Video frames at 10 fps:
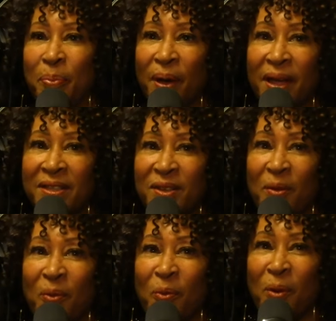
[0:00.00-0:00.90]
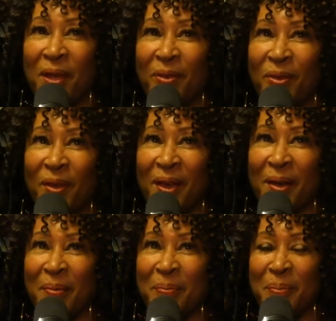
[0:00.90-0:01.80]
But with
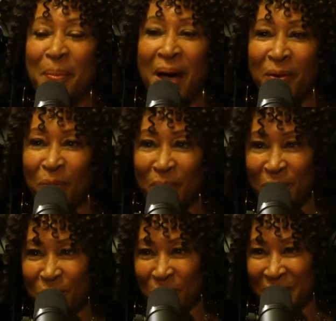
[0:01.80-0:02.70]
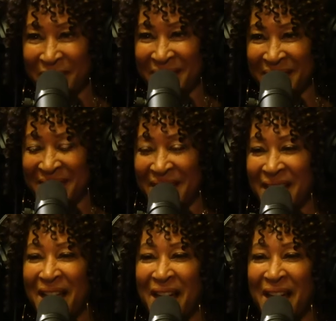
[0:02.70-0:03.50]
my resources,